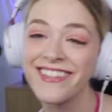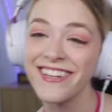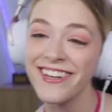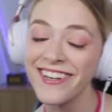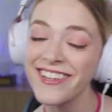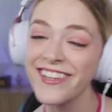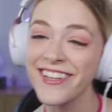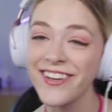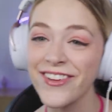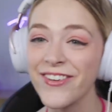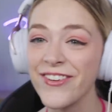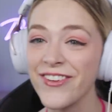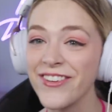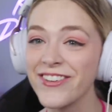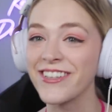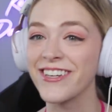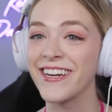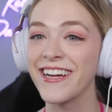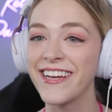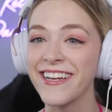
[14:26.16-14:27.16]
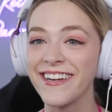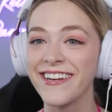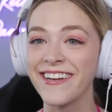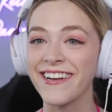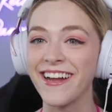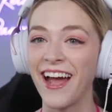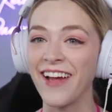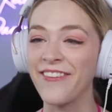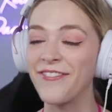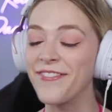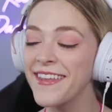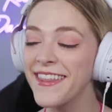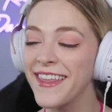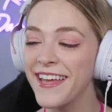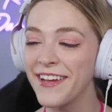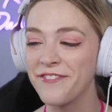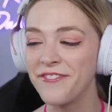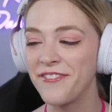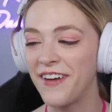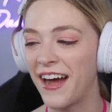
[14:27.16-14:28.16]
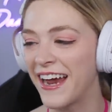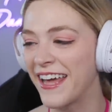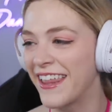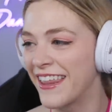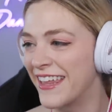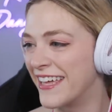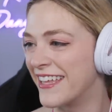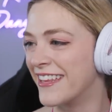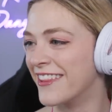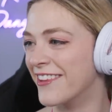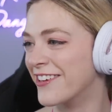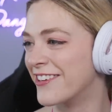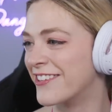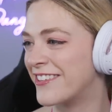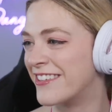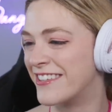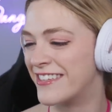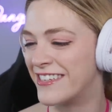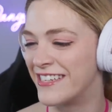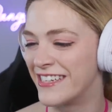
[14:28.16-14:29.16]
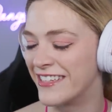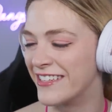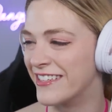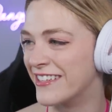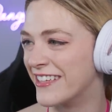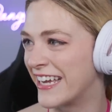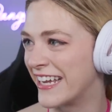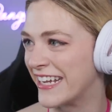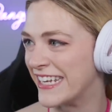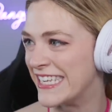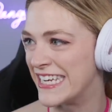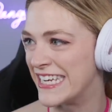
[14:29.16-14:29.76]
they're a little older and I feel like Violet looks still like a